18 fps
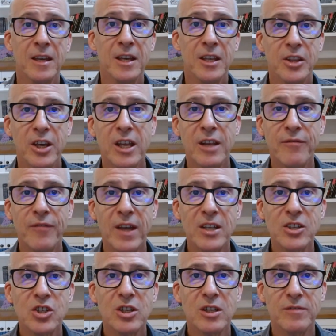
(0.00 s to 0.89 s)
The
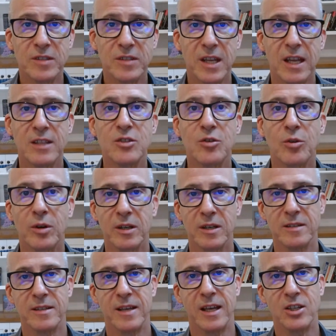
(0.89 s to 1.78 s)
Convention of States
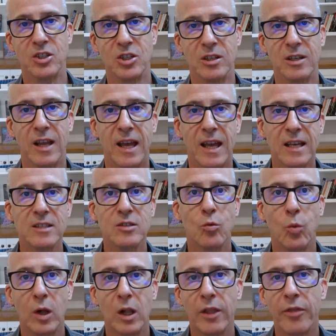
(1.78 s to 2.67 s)
organization has a
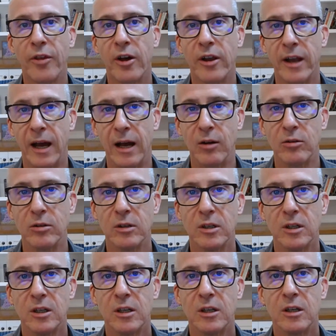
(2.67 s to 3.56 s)
well thought out,
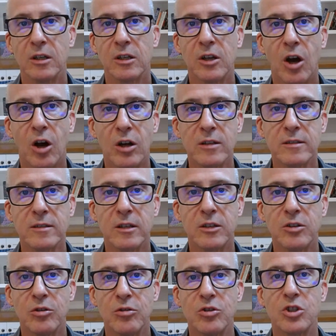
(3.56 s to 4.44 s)

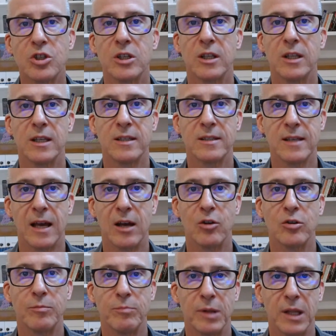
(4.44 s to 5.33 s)
constitutionally
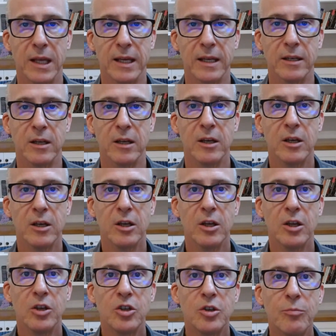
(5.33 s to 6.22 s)
sound plan
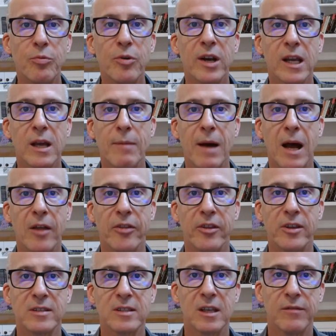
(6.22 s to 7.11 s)
to bring about
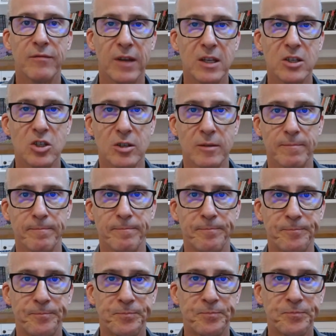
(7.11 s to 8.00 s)
this convention.
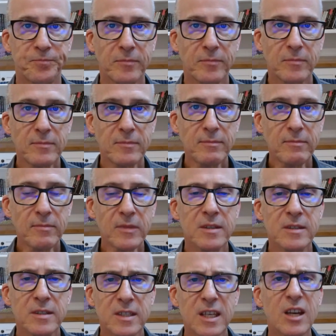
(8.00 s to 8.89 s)

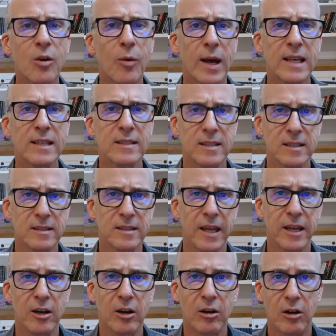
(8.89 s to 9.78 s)
COS, as
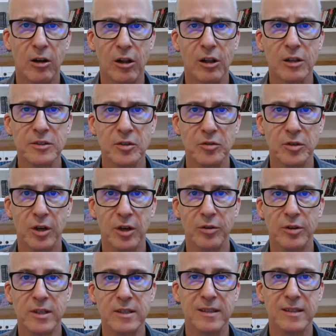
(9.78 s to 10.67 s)
they are also
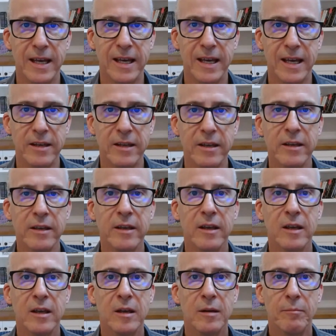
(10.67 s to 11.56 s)
known, is led
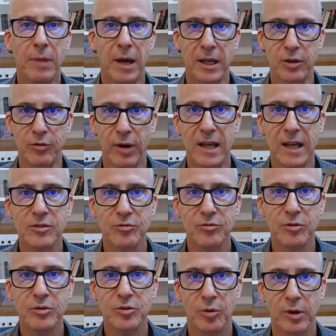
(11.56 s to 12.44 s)
by
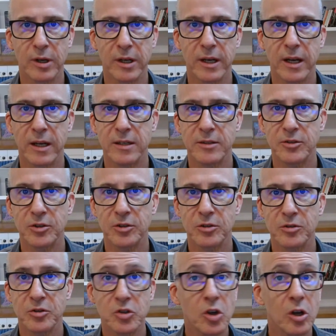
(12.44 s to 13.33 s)
grassroots
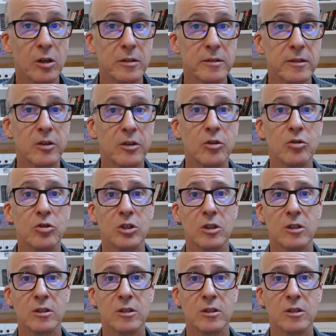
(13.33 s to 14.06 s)
organizers, constitutional